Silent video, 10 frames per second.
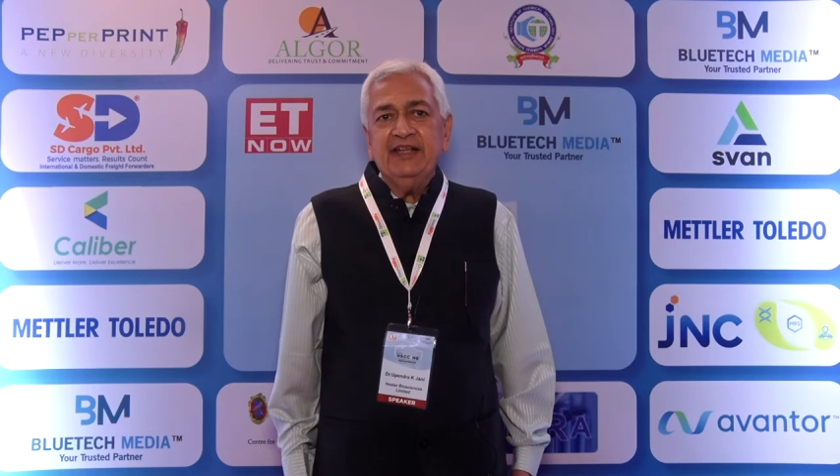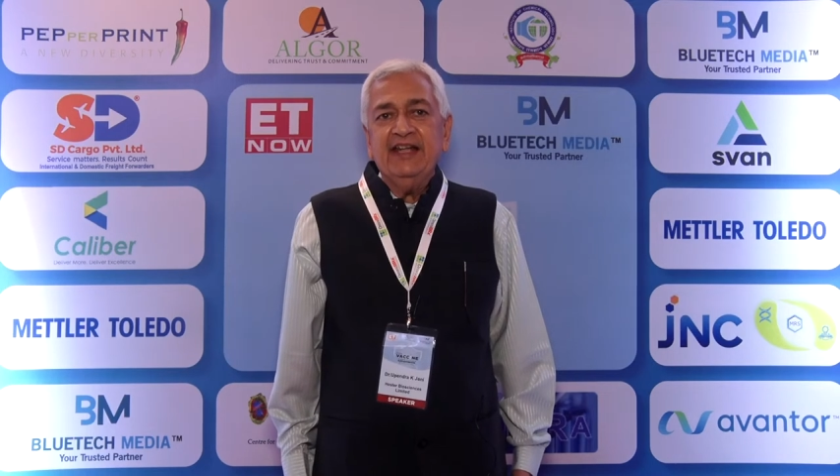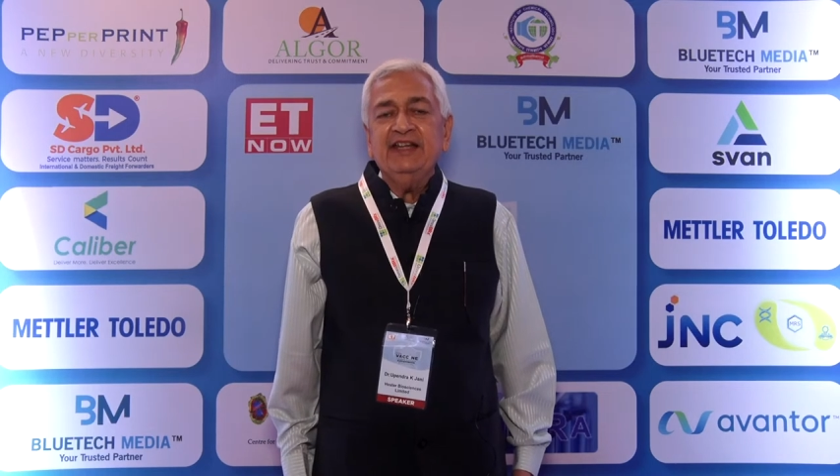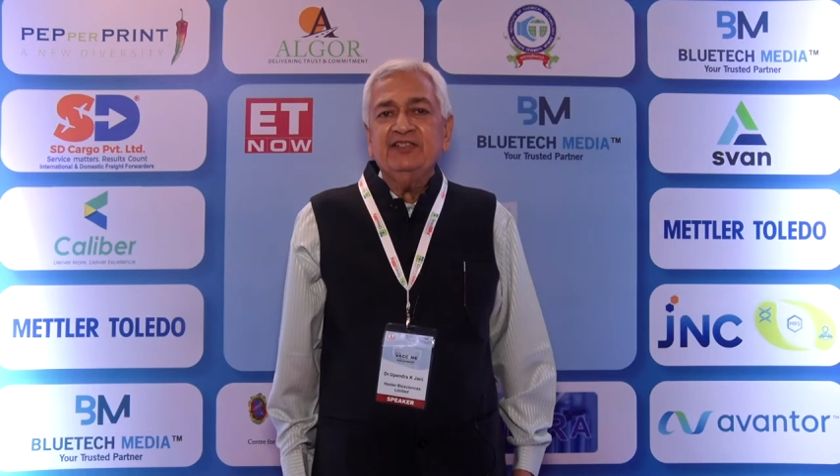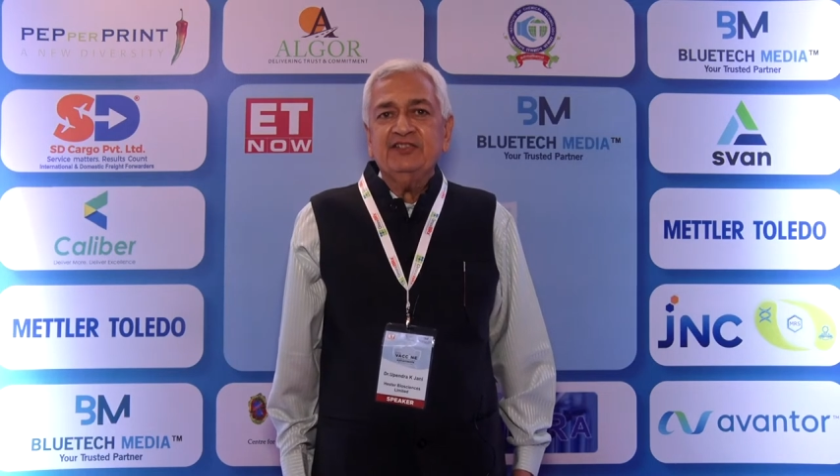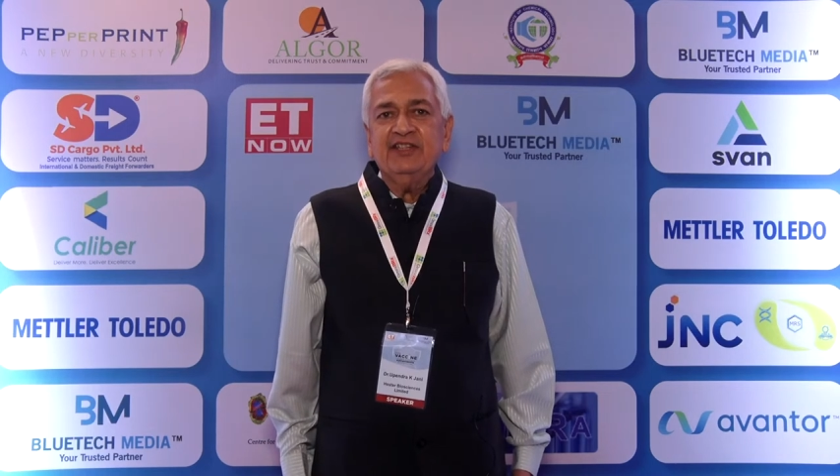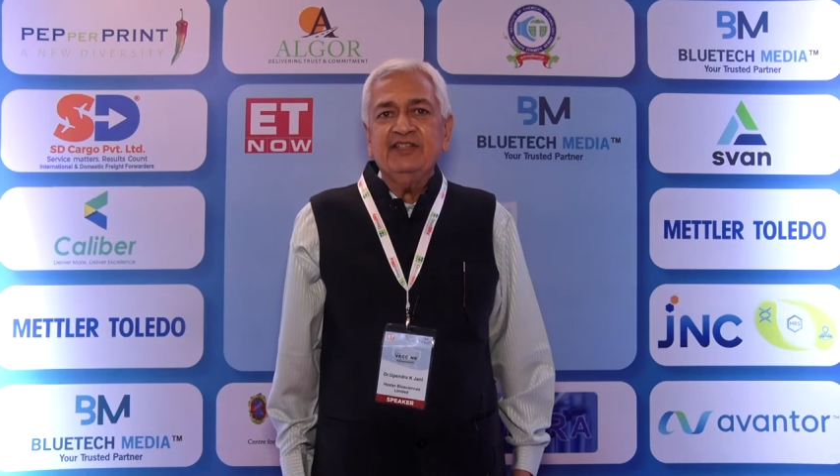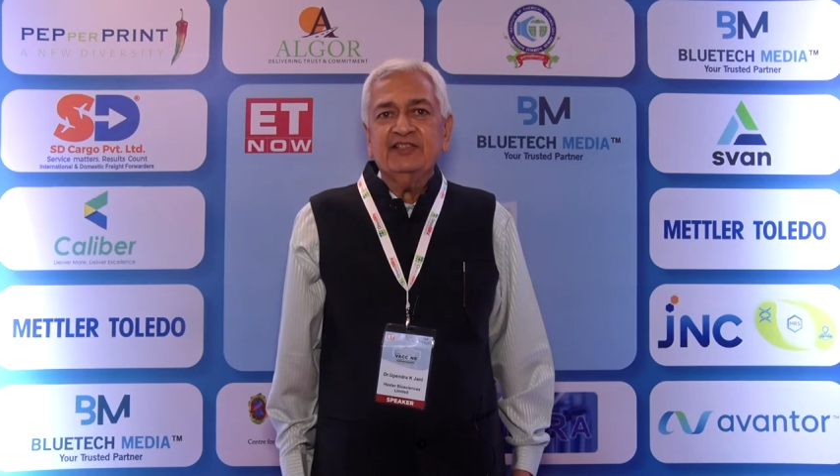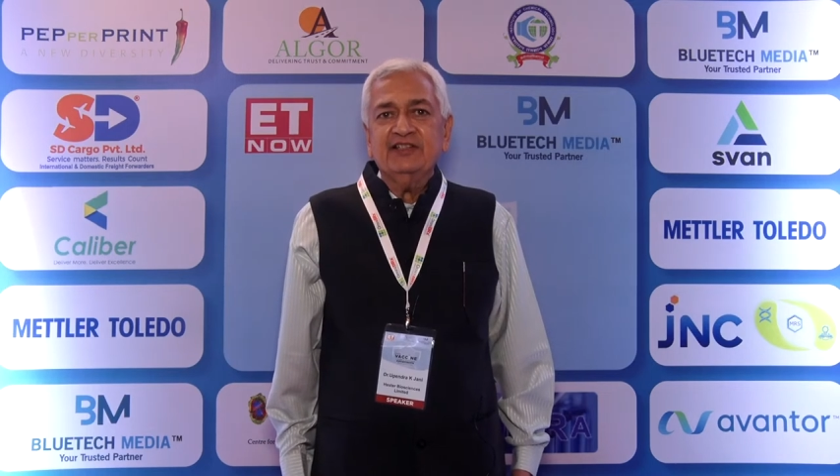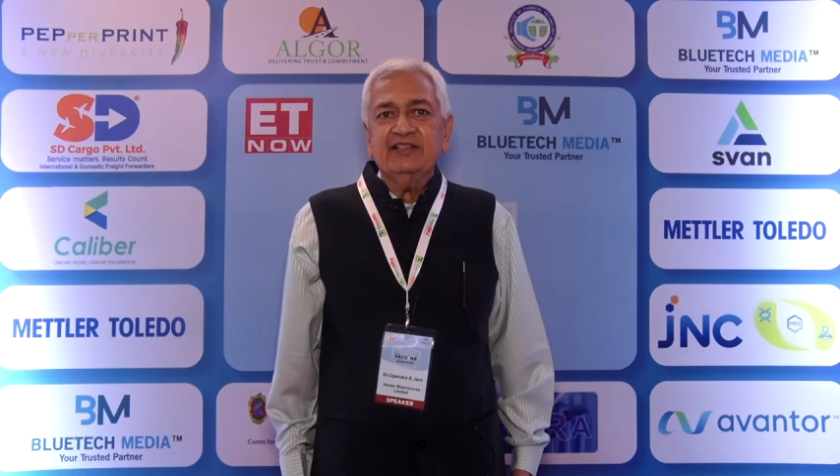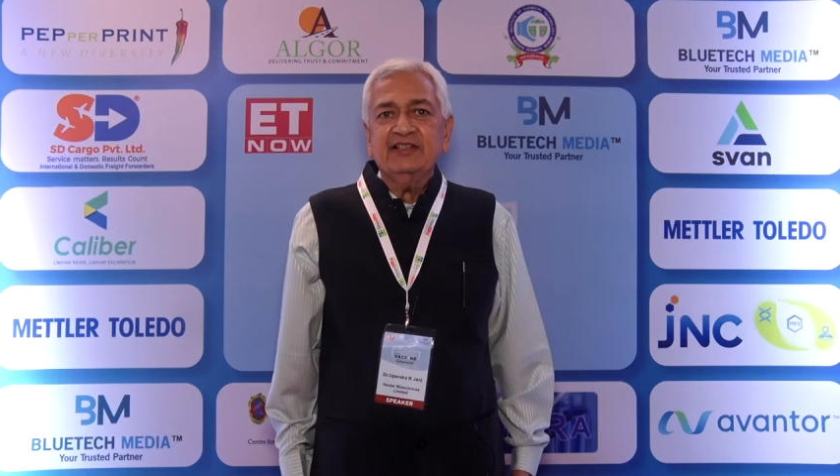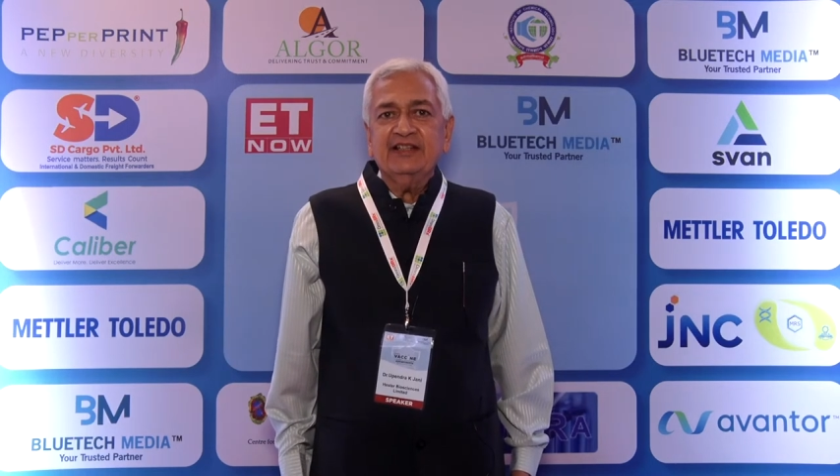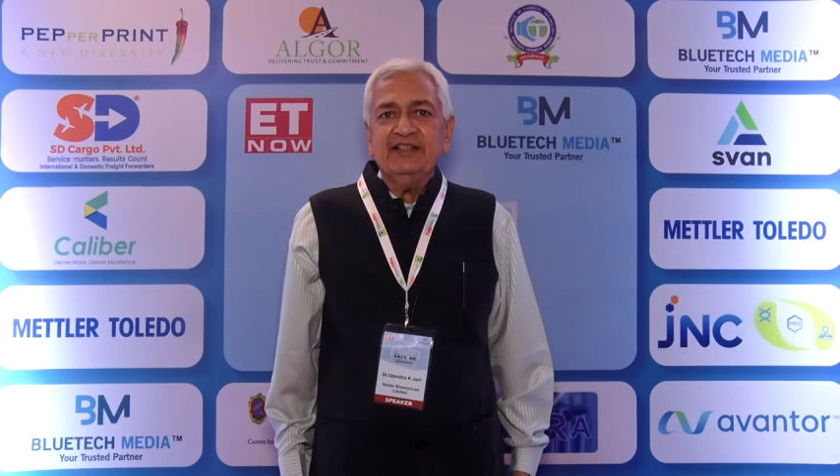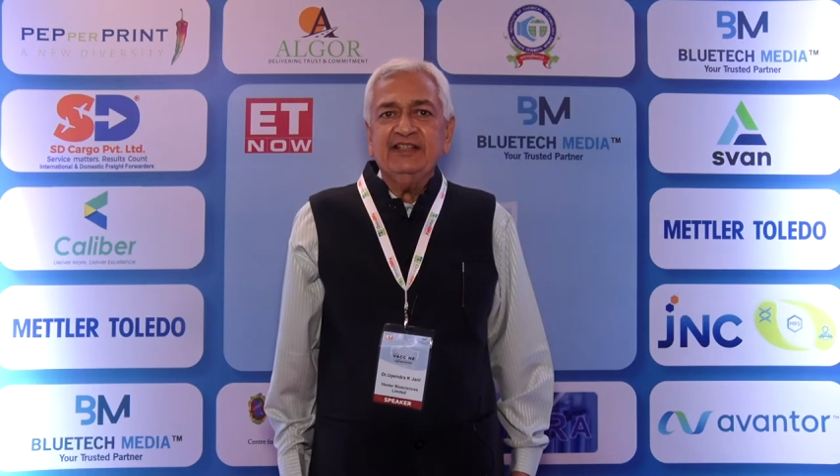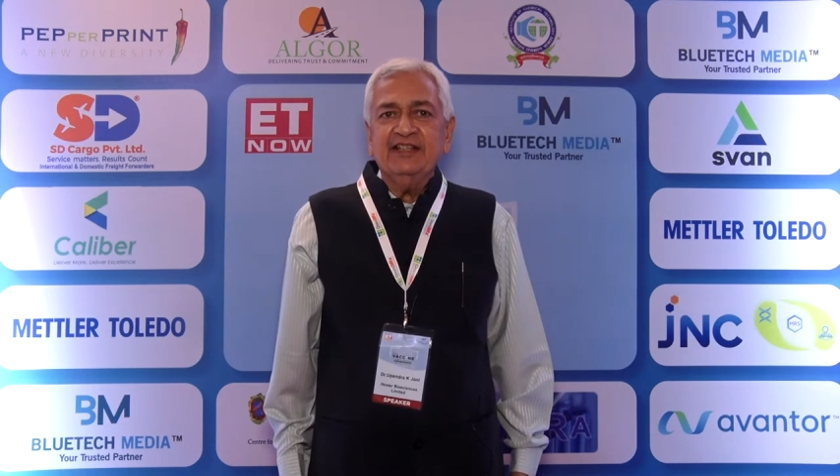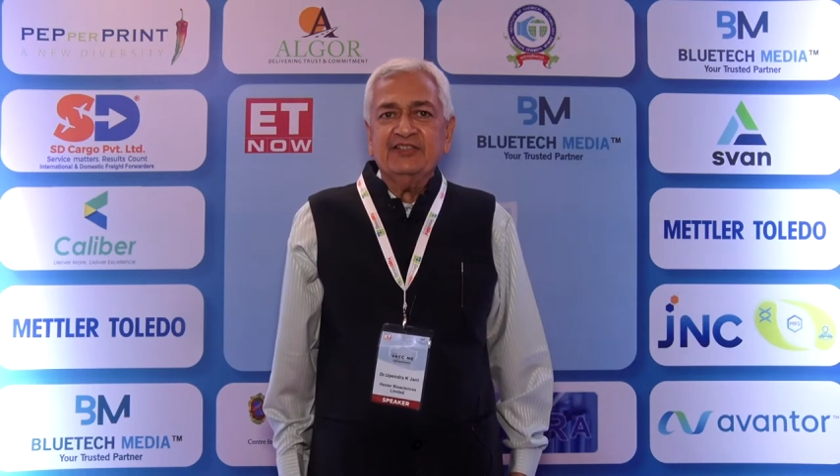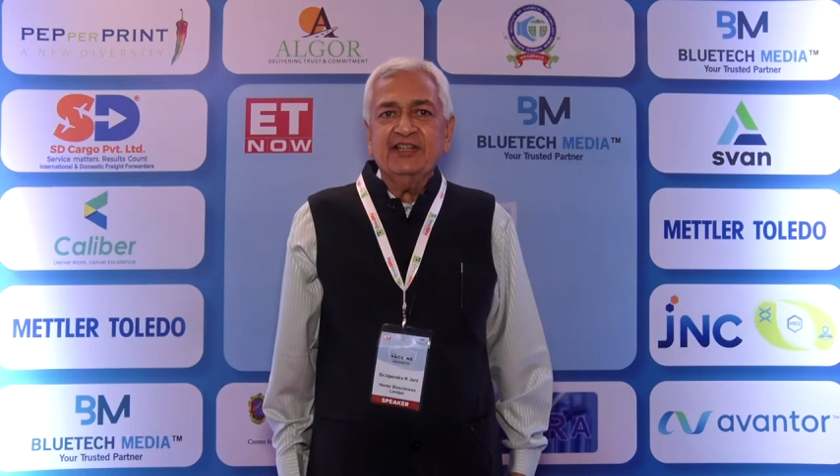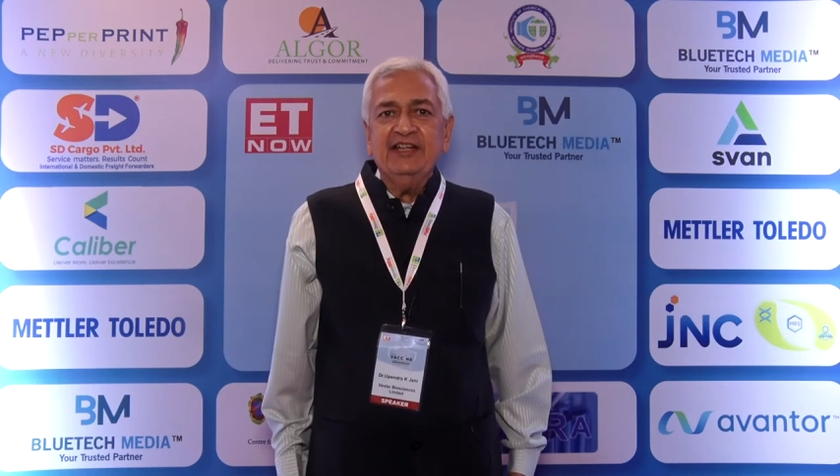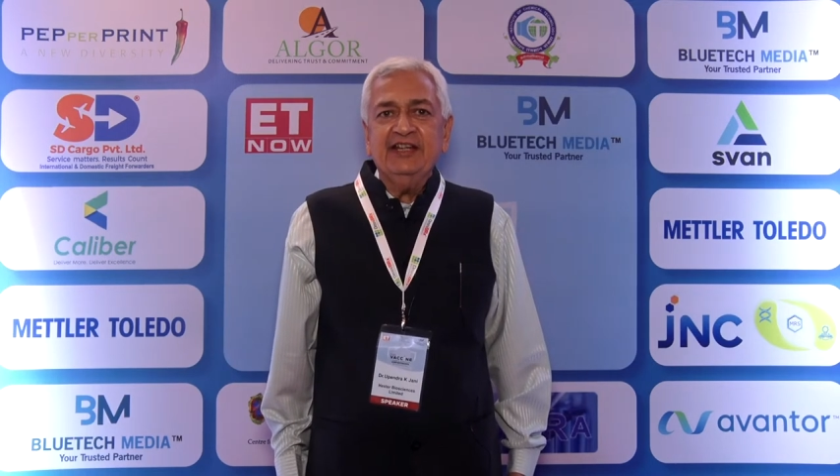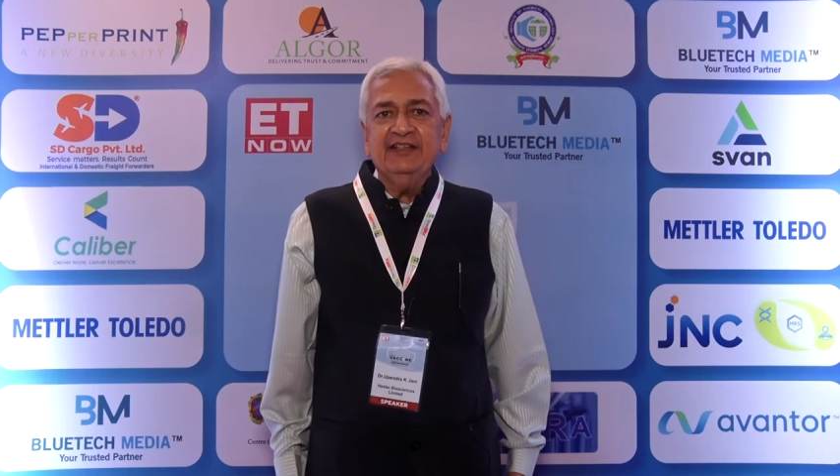and since
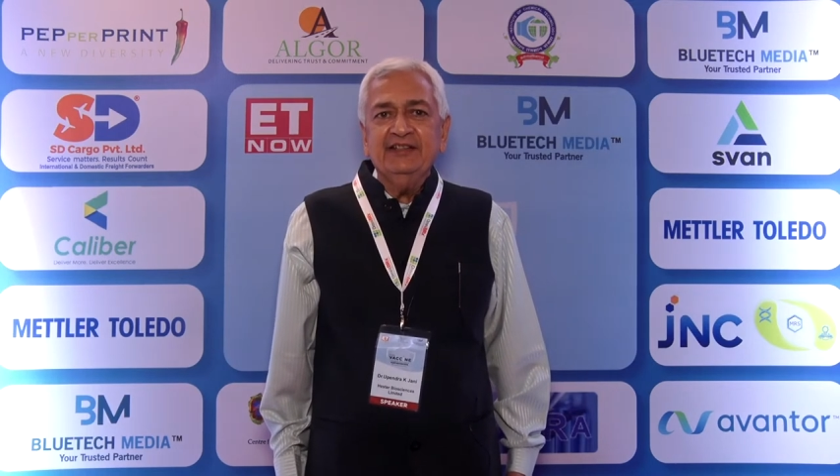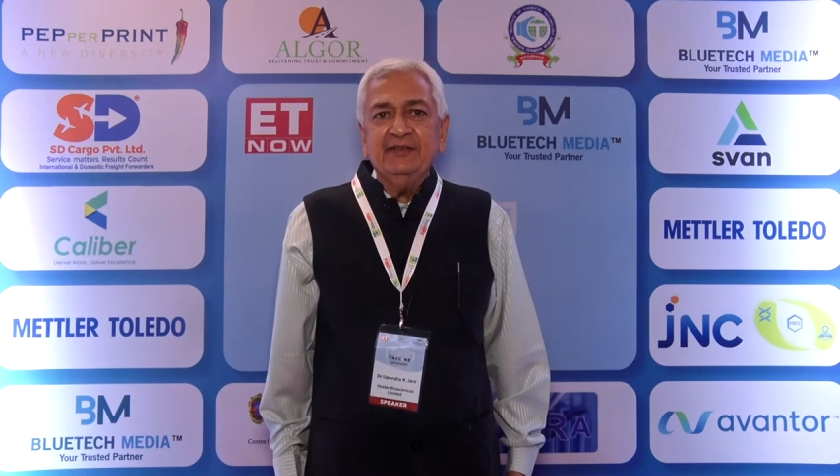yesterday